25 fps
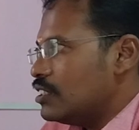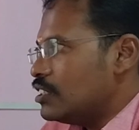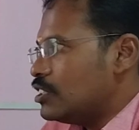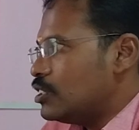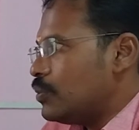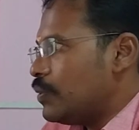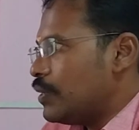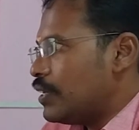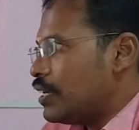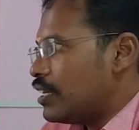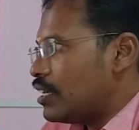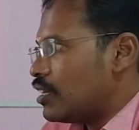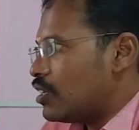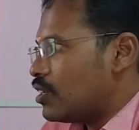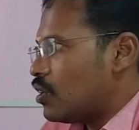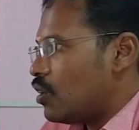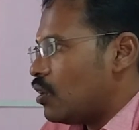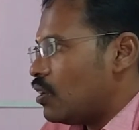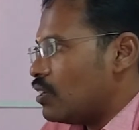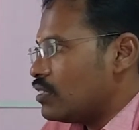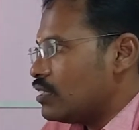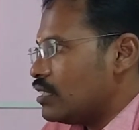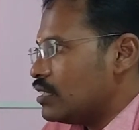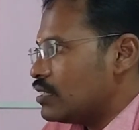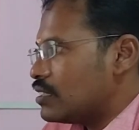situated at
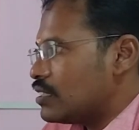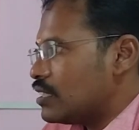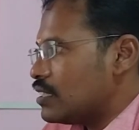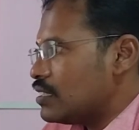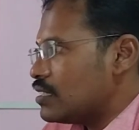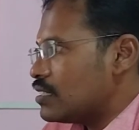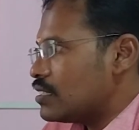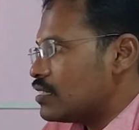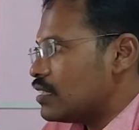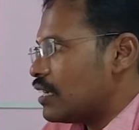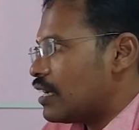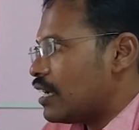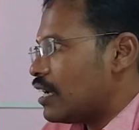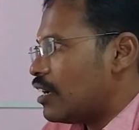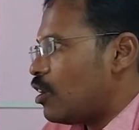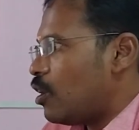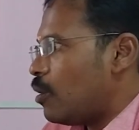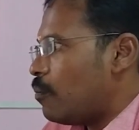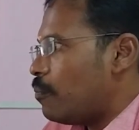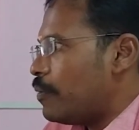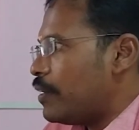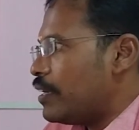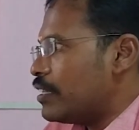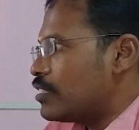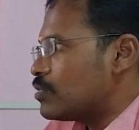long distance. They can
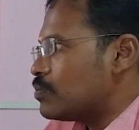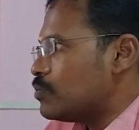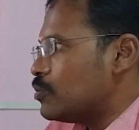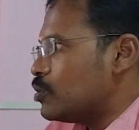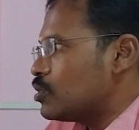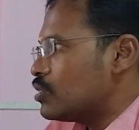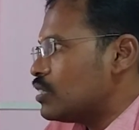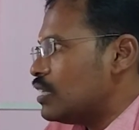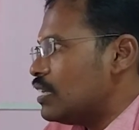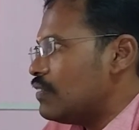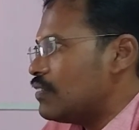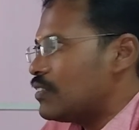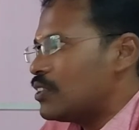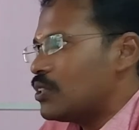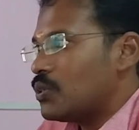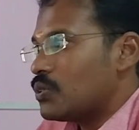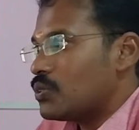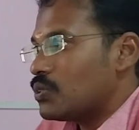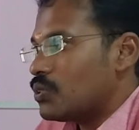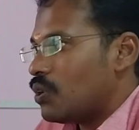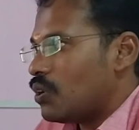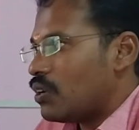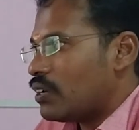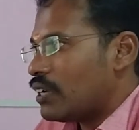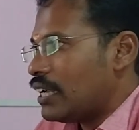operate smoothly
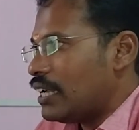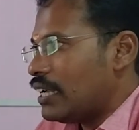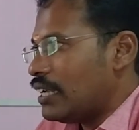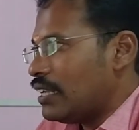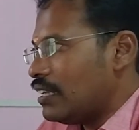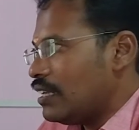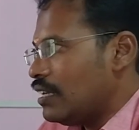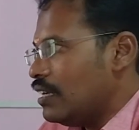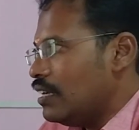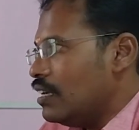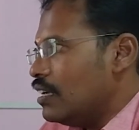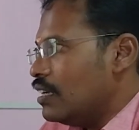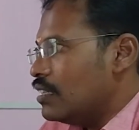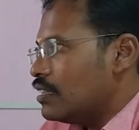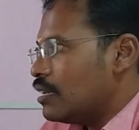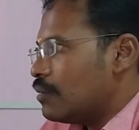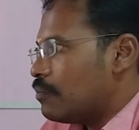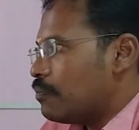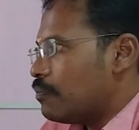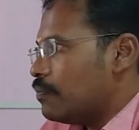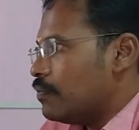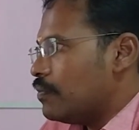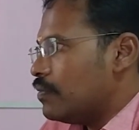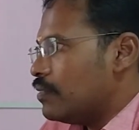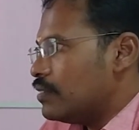without knocking.
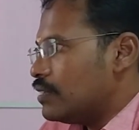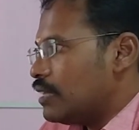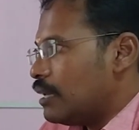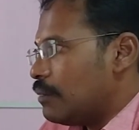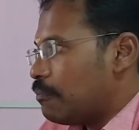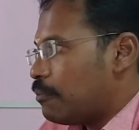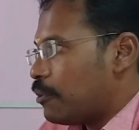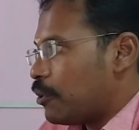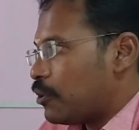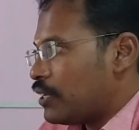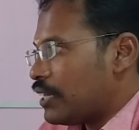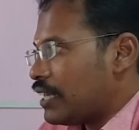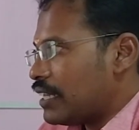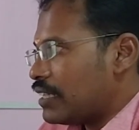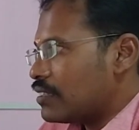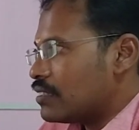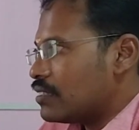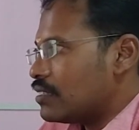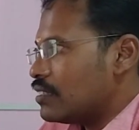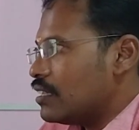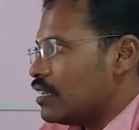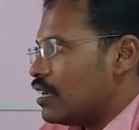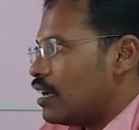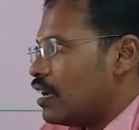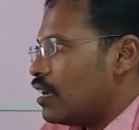They
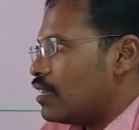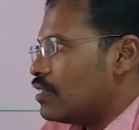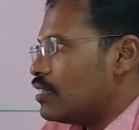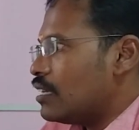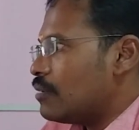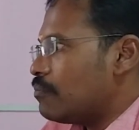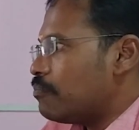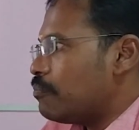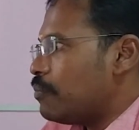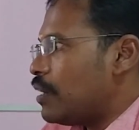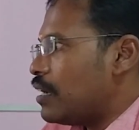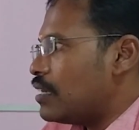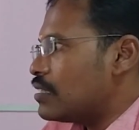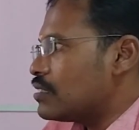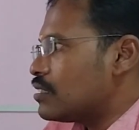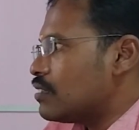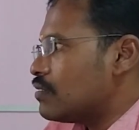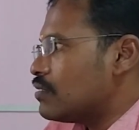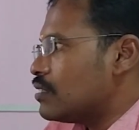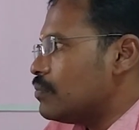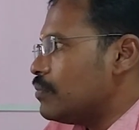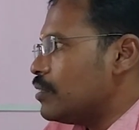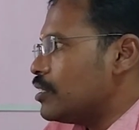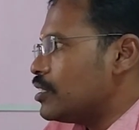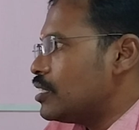protect the other parts of
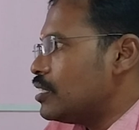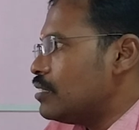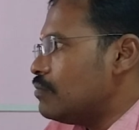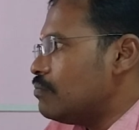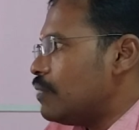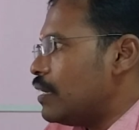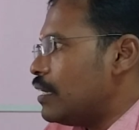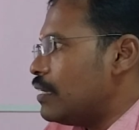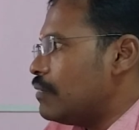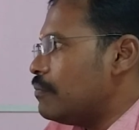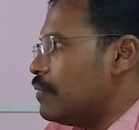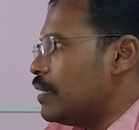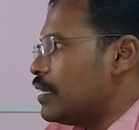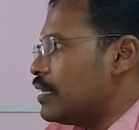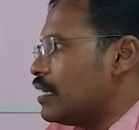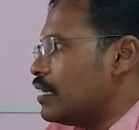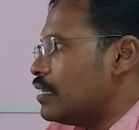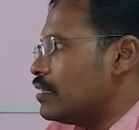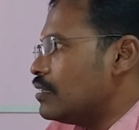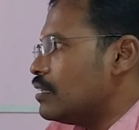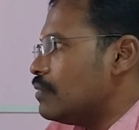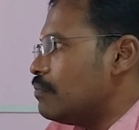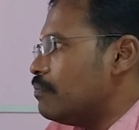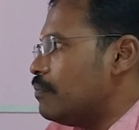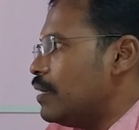the machine by
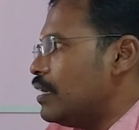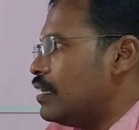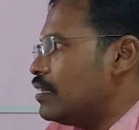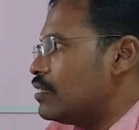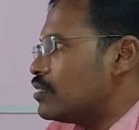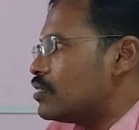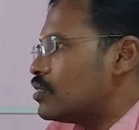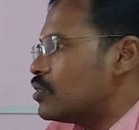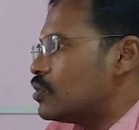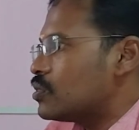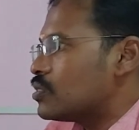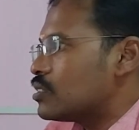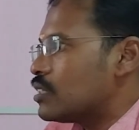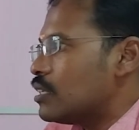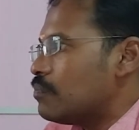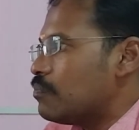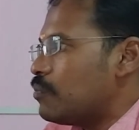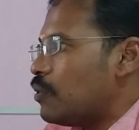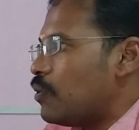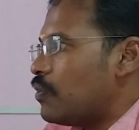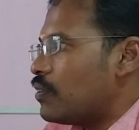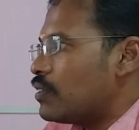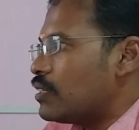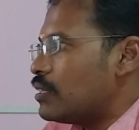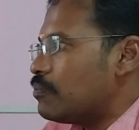making the belt to slip
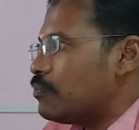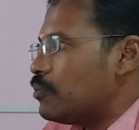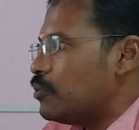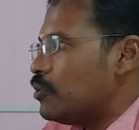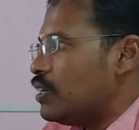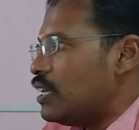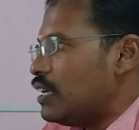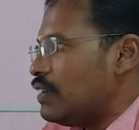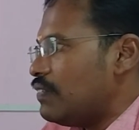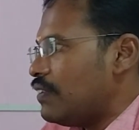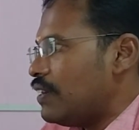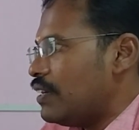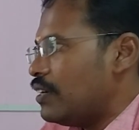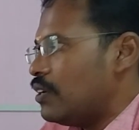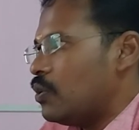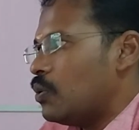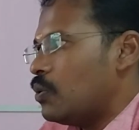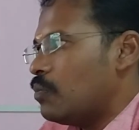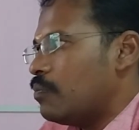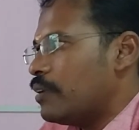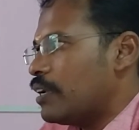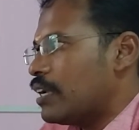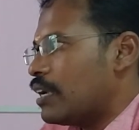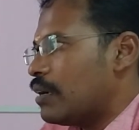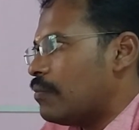over the pulley when
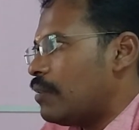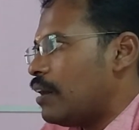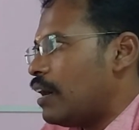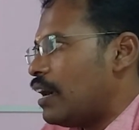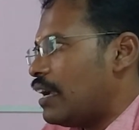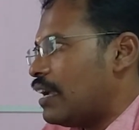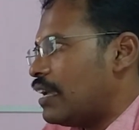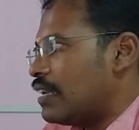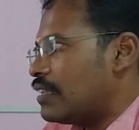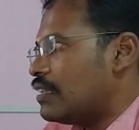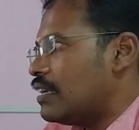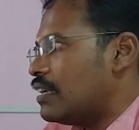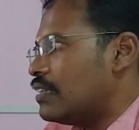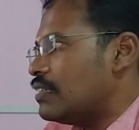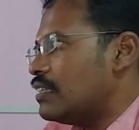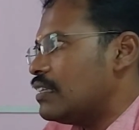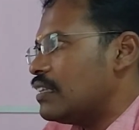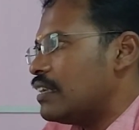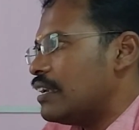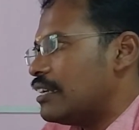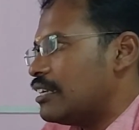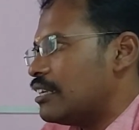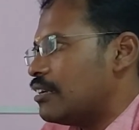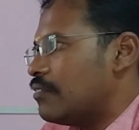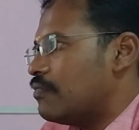load becomes higher than
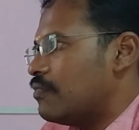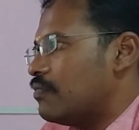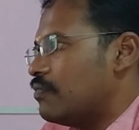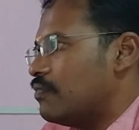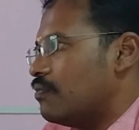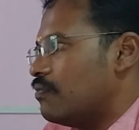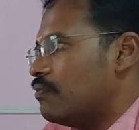the rated